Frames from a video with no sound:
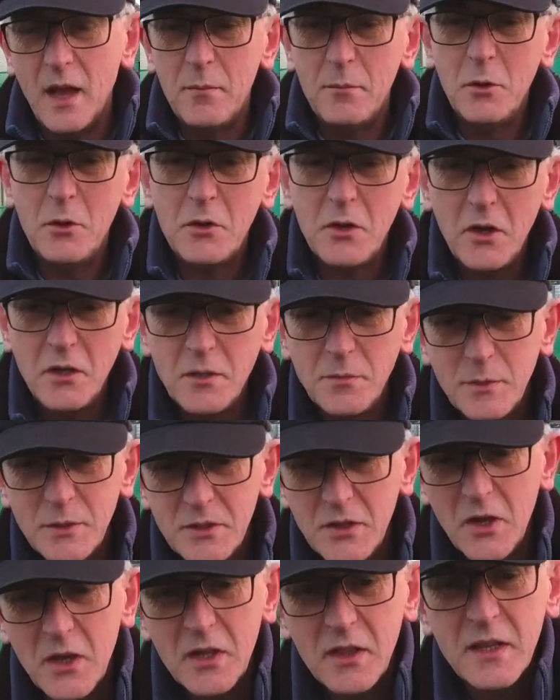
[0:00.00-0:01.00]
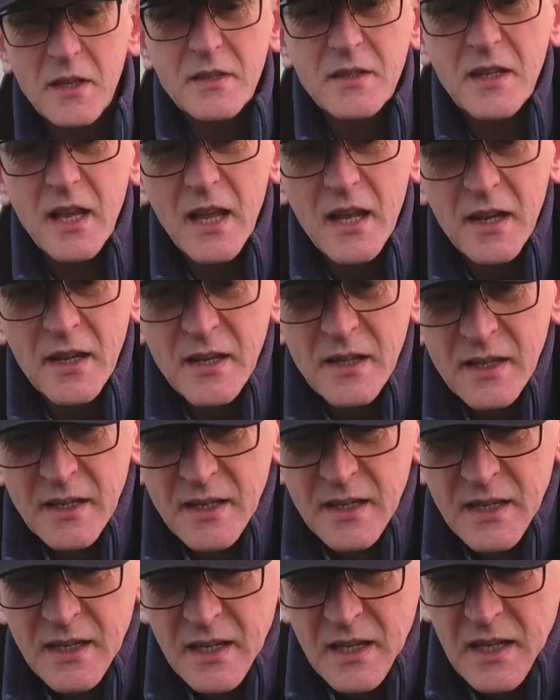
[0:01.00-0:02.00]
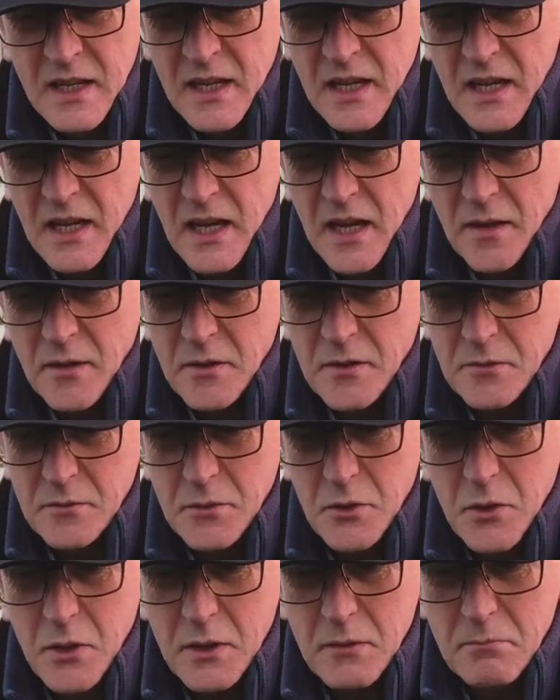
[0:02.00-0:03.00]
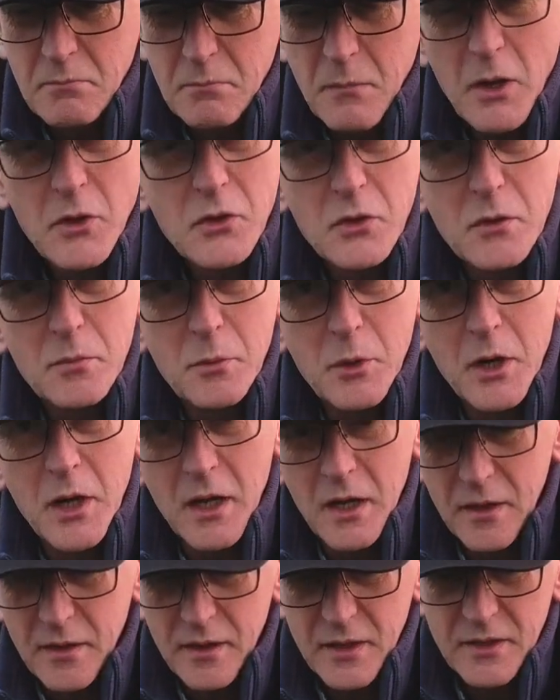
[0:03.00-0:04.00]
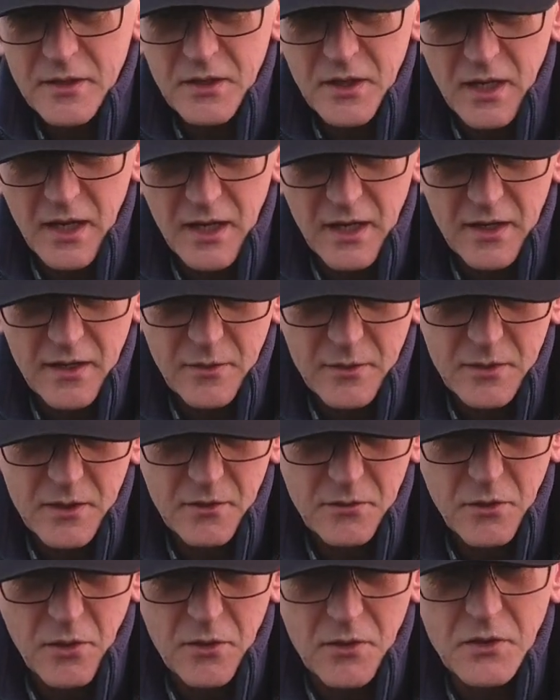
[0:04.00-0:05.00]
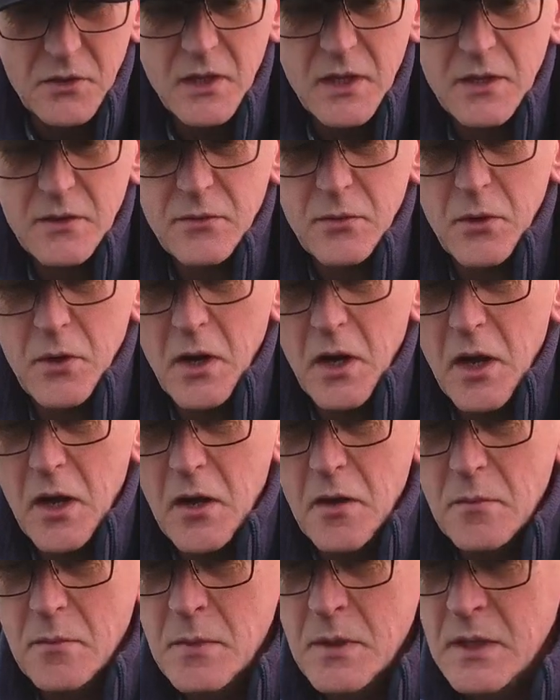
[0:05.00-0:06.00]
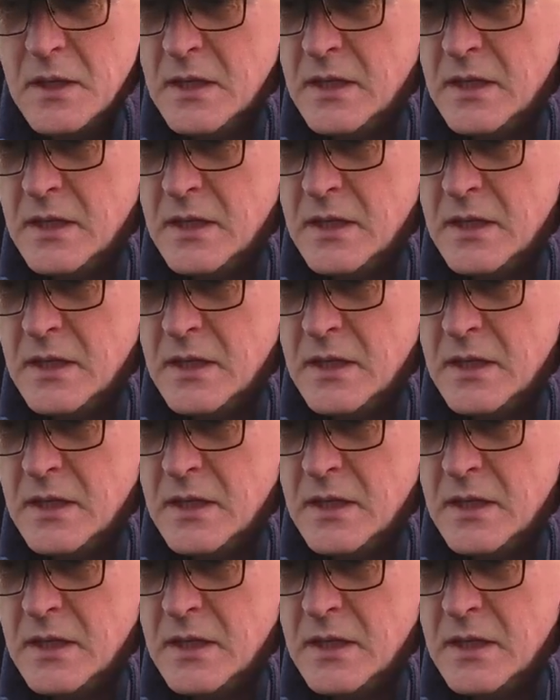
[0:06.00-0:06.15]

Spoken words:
I'm not going to be sowing these again and doing Musselburgh this year, which I've got the seeds for at home.